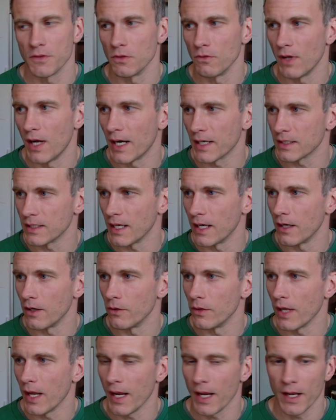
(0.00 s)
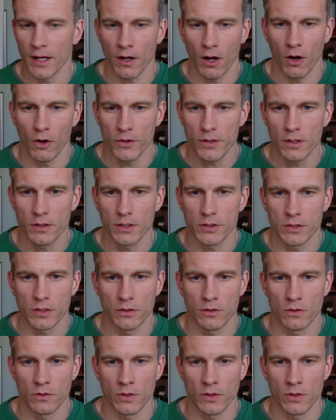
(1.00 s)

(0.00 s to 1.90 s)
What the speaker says: Lockdown. And all you're going to do